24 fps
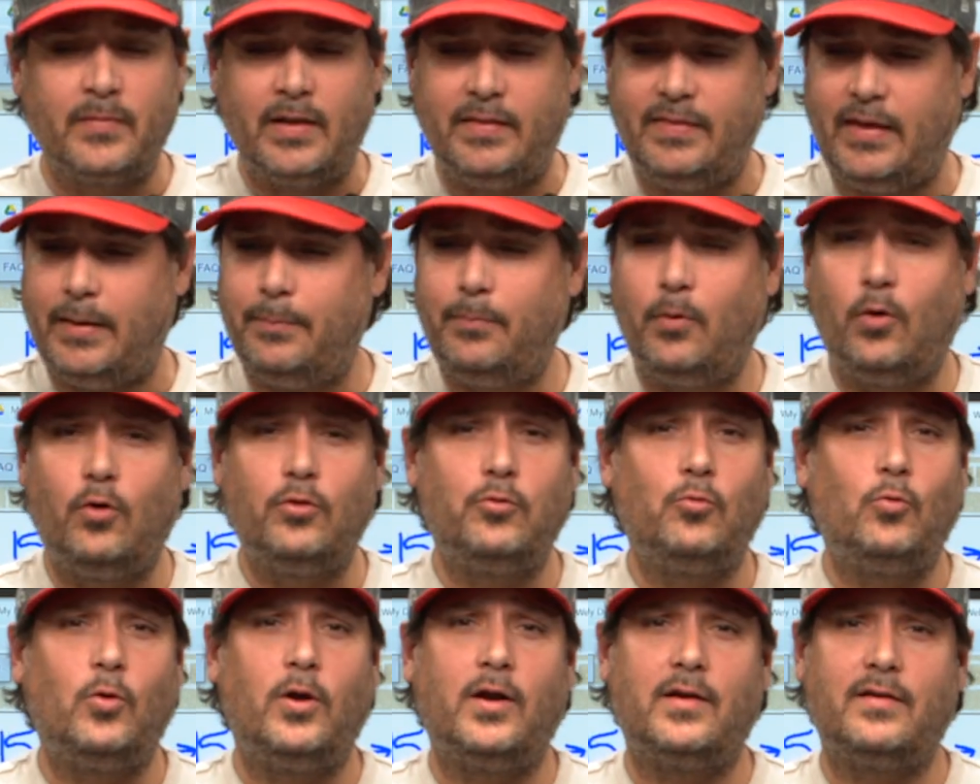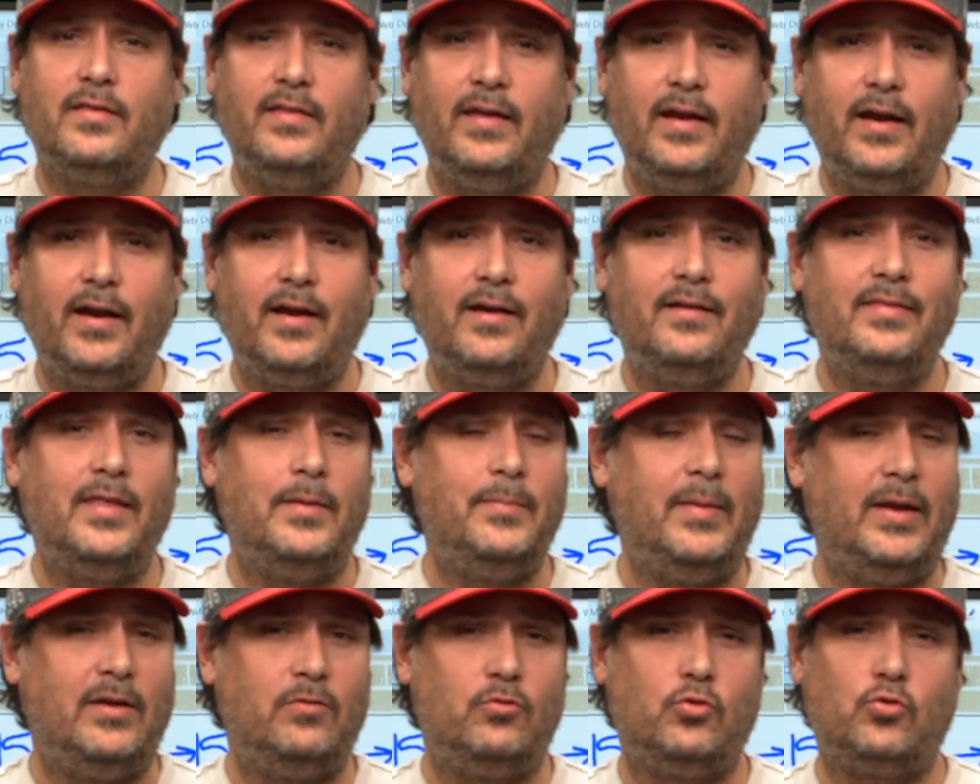They both worked there. They
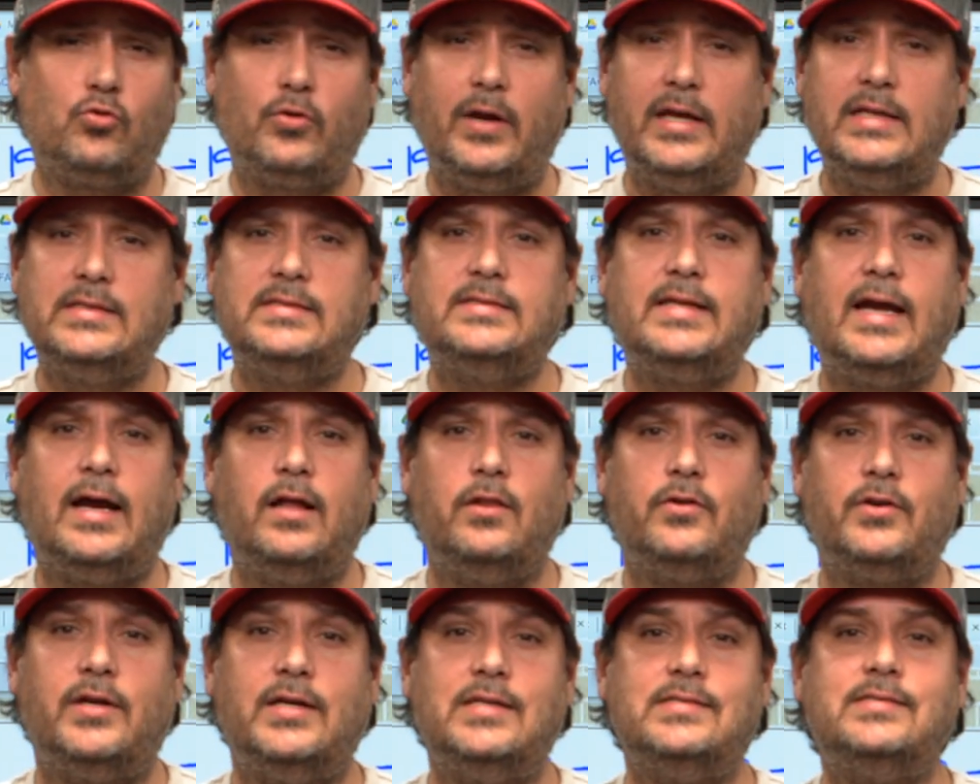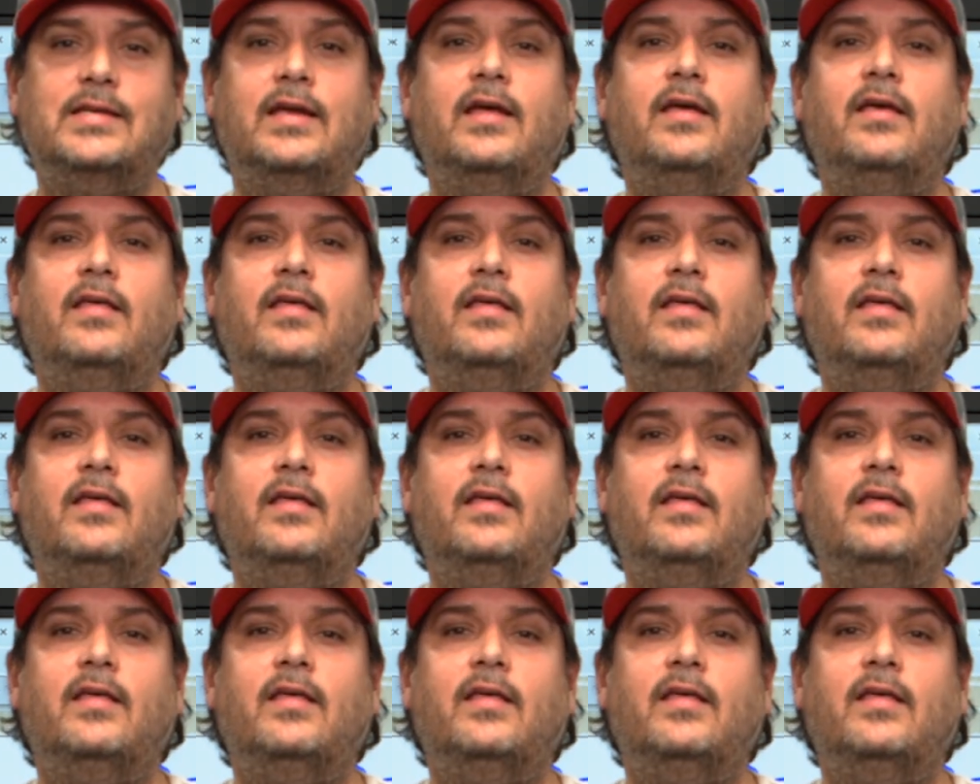made great salaries.